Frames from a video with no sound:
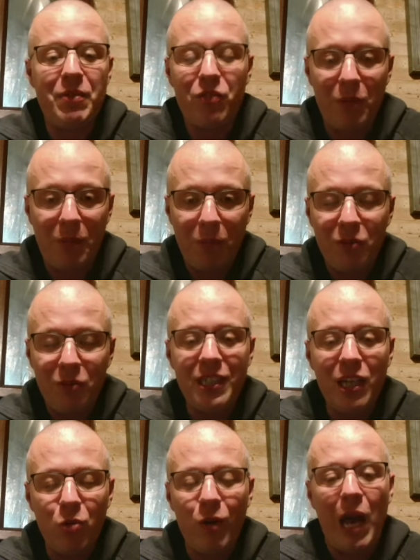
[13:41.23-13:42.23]
We've got to be
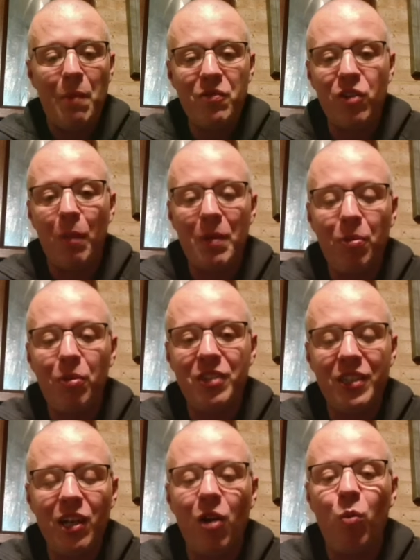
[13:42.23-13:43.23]
putting away, and we've got to be
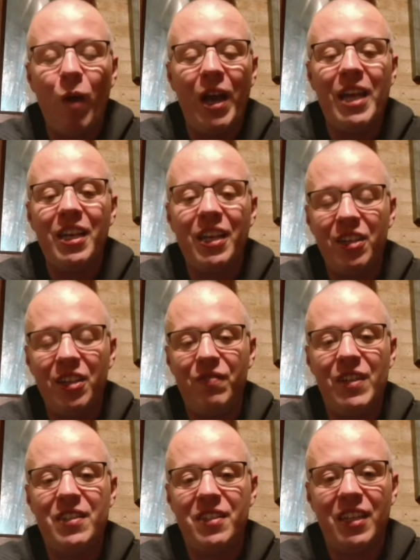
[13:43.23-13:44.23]
putting away
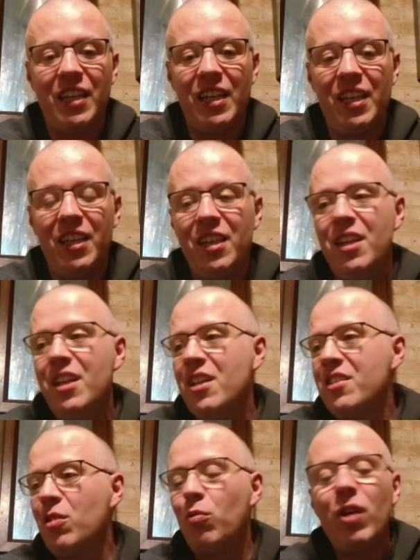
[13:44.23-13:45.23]
convincingly.
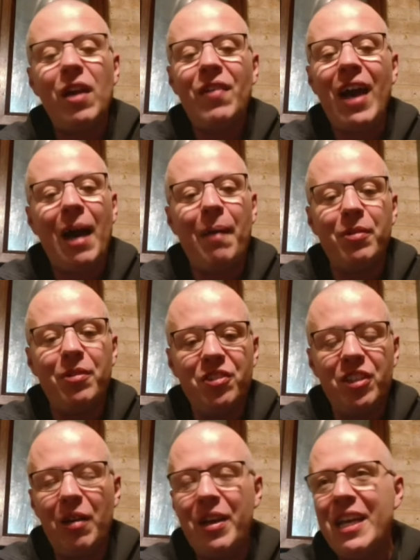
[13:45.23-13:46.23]
So whatever happens,
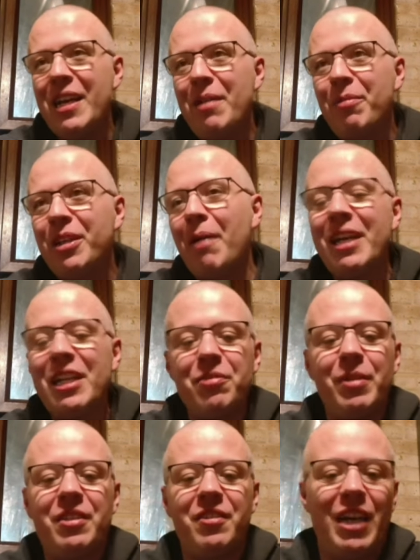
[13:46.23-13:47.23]
you know, we're going
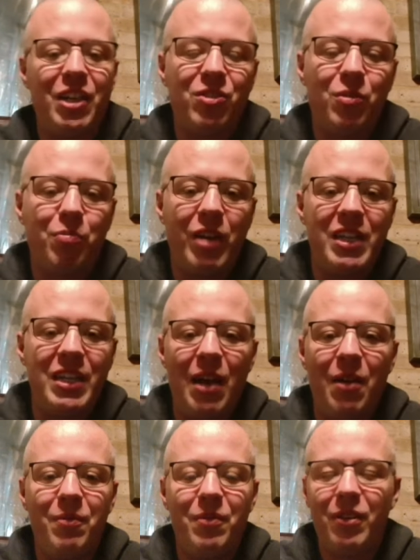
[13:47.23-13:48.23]
into the international break
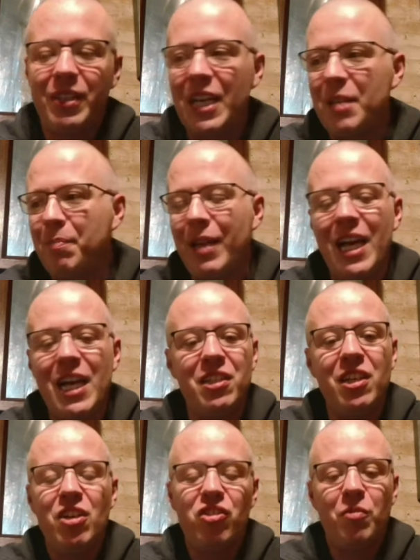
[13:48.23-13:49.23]
now. Okay, the
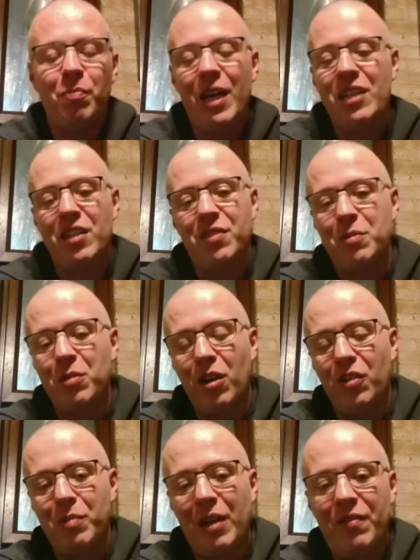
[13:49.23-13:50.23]
players, some players obviously will go
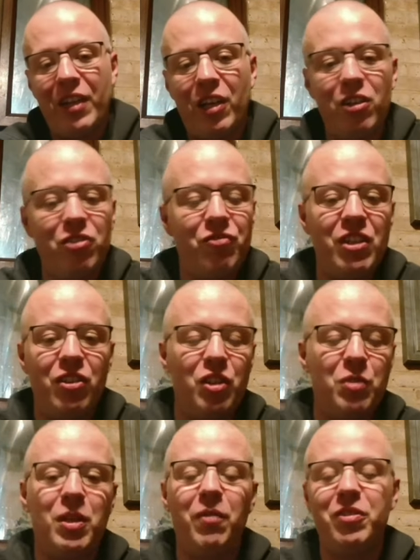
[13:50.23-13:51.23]
off to play for their countries.
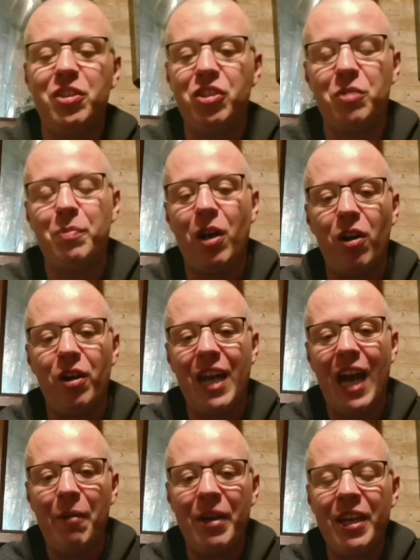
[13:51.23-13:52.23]
Others will obviously just be Ock and
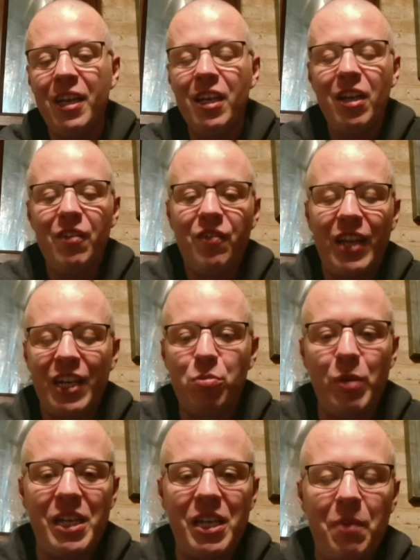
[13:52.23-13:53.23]
Howie for next
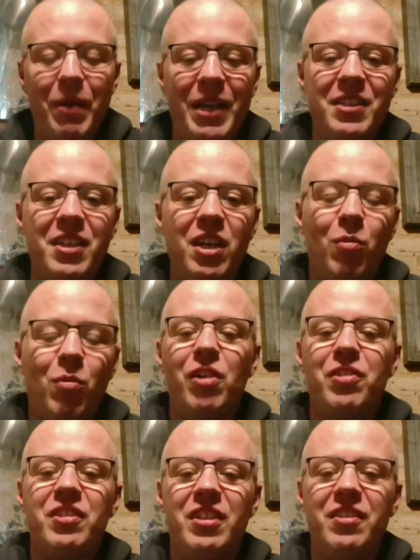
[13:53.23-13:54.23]
week and a bit
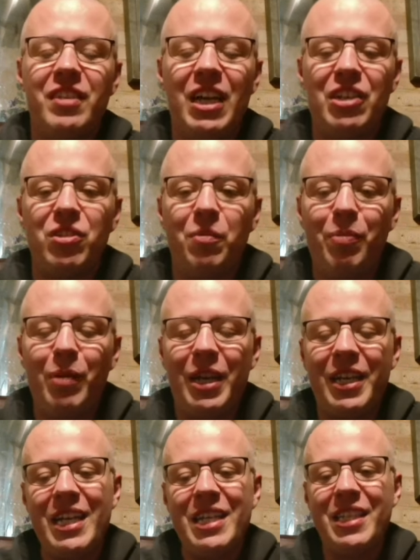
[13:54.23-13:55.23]
whilst this international
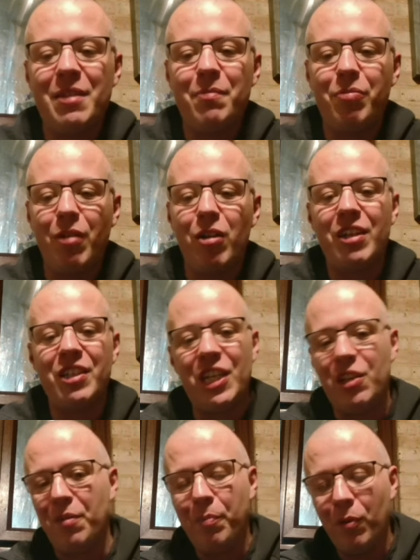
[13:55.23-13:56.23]
break is in progress,
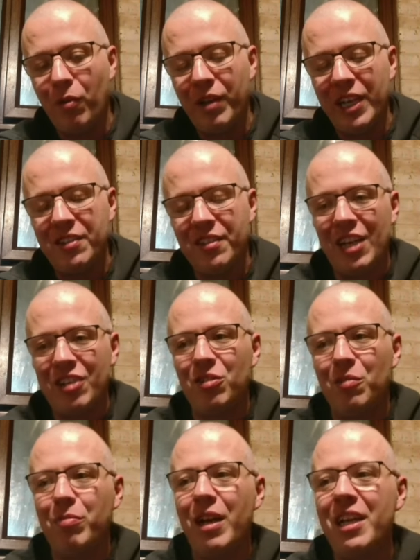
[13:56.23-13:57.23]
another boring
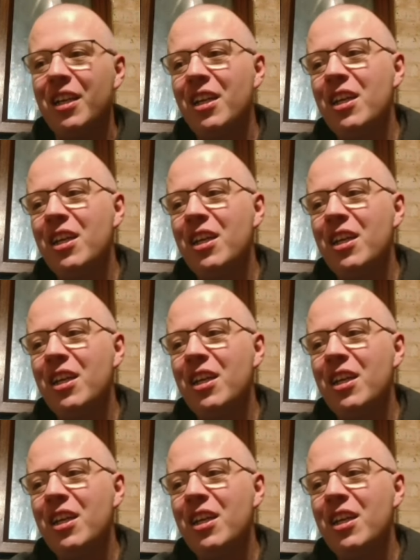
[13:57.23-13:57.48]
international break.